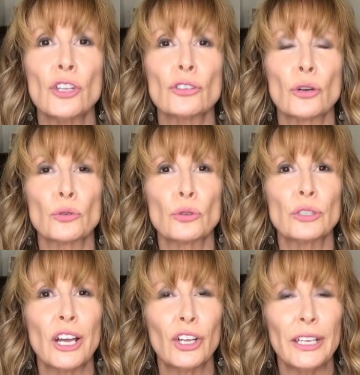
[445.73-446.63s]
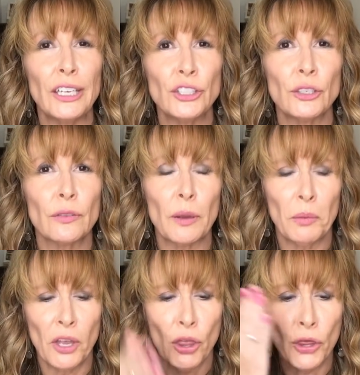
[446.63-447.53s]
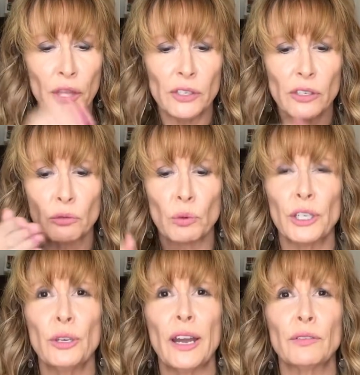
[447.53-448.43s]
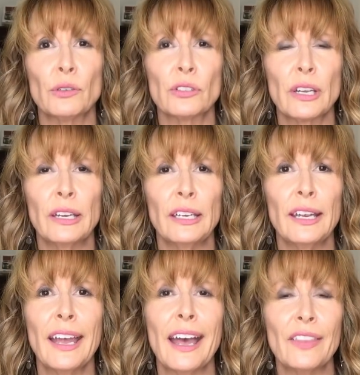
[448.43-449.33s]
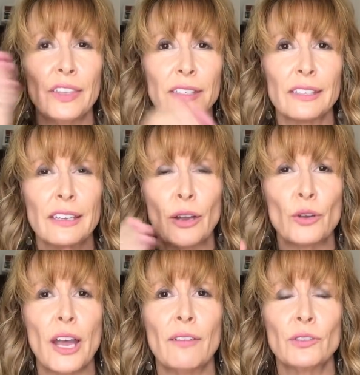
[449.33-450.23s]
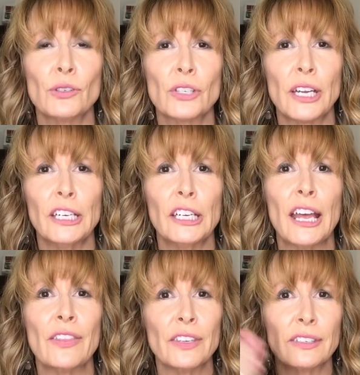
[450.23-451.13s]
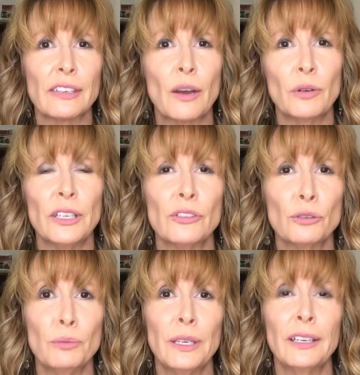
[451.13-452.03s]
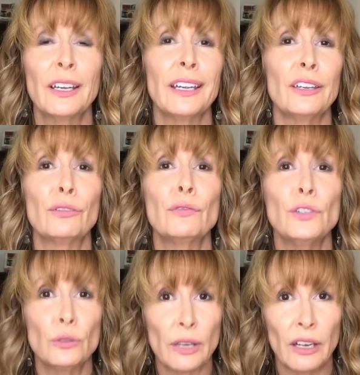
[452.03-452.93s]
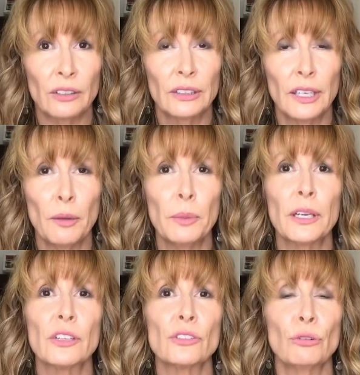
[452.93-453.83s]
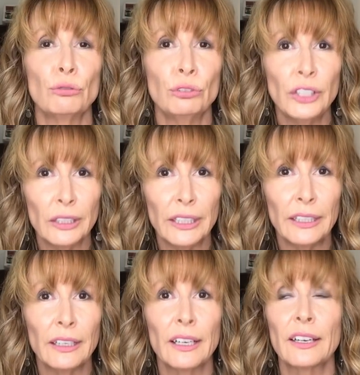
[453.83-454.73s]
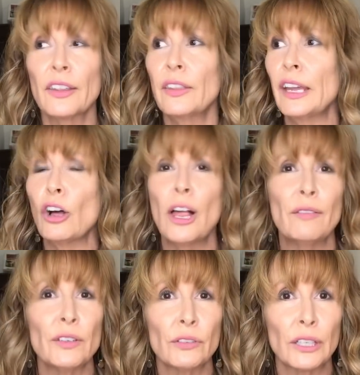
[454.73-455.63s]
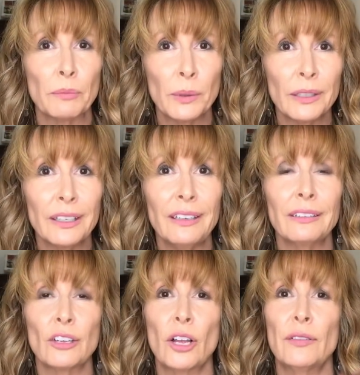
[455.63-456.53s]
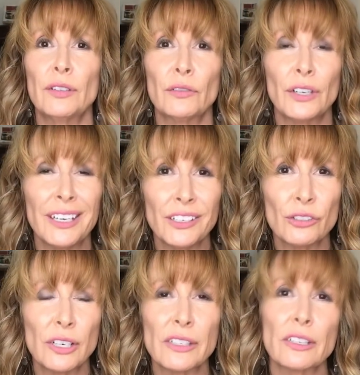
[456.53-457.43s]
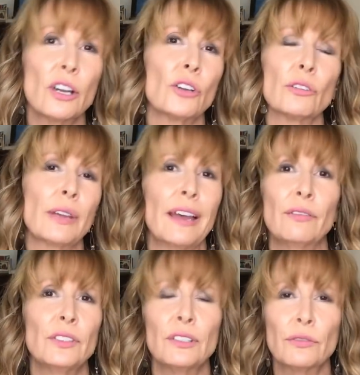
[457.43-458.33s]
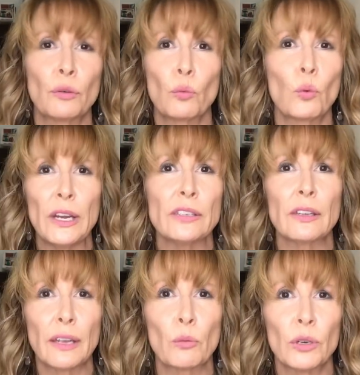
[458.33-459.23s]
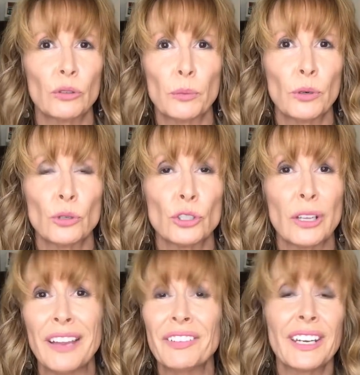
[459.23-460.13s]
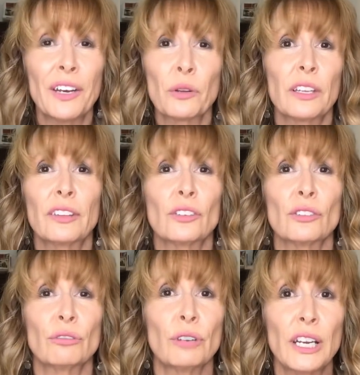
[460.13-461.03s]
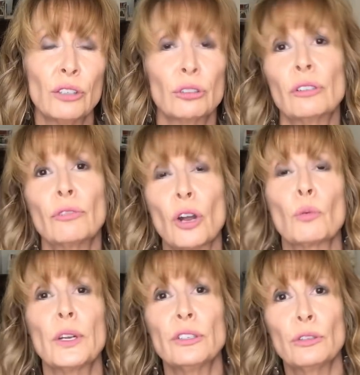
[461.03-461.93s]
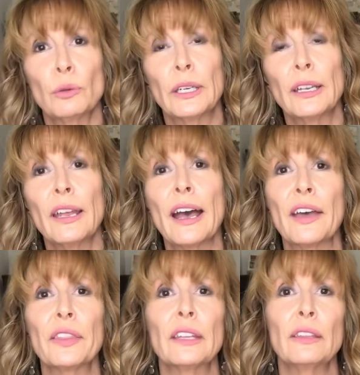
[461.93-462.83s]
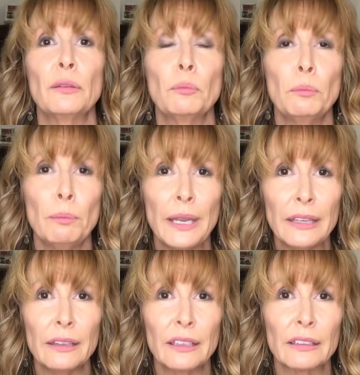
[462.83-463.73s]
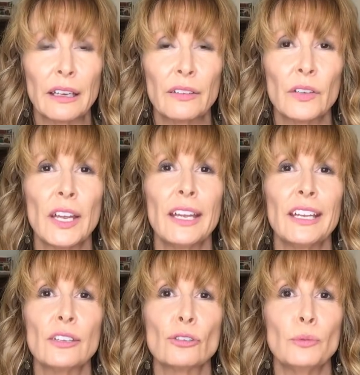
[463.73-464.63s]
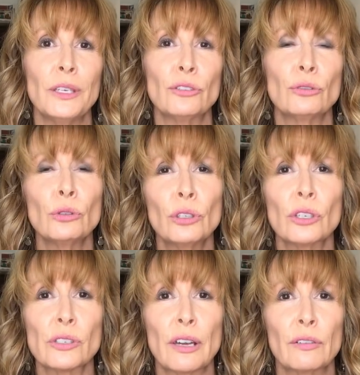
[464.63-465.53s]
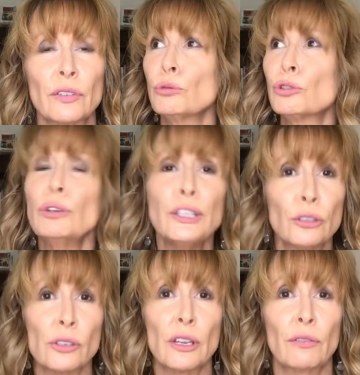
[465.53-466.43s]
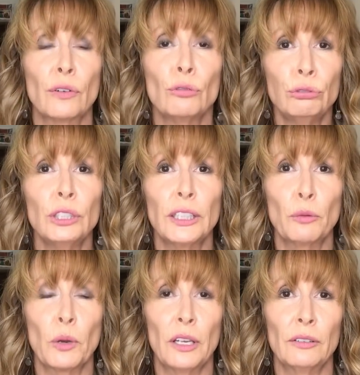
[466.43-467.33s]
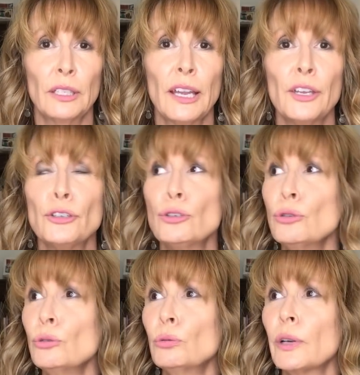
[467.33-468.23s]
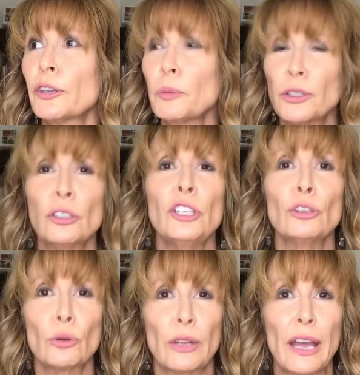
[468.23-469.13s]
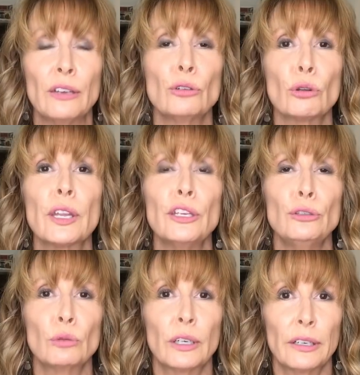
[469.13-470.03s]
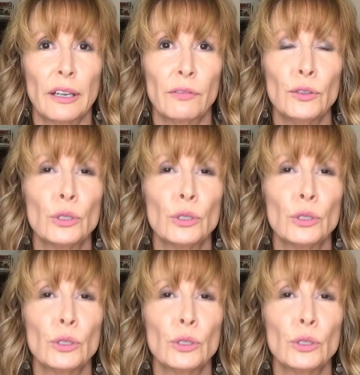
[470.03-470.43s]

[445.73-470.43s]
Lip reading: So to tell each of them, this is what you have to study, and this is how you have to study it, and this is how it needs to be, is futile. Because really, they all have different abilities, they all have different interests, they all have different ways that they want to approach life. And I don't think there's a right or a wrong way to do it. I think the main thing in life is to be true to yourself, treat yourself really well, to especially know that you are enough.